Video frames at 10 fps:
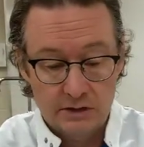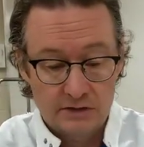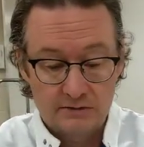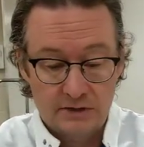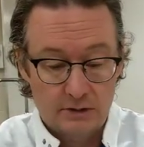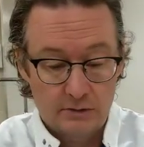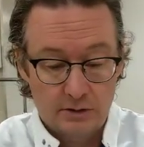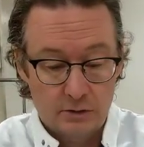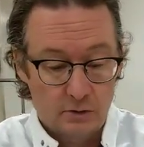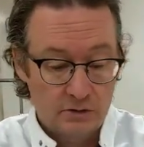Because if I only
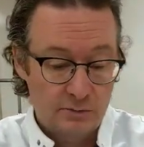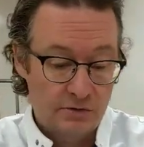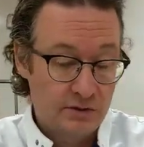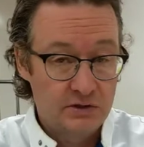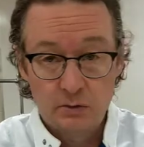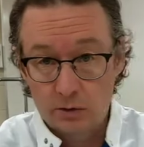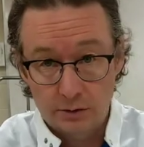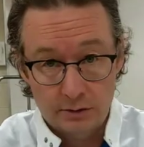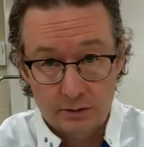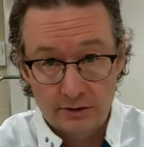know it's between
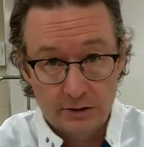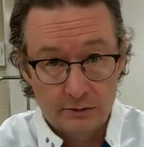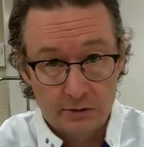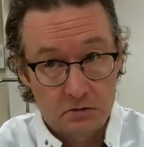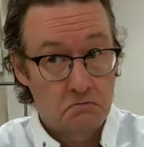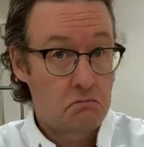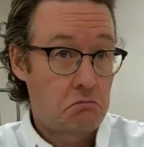200 and 300,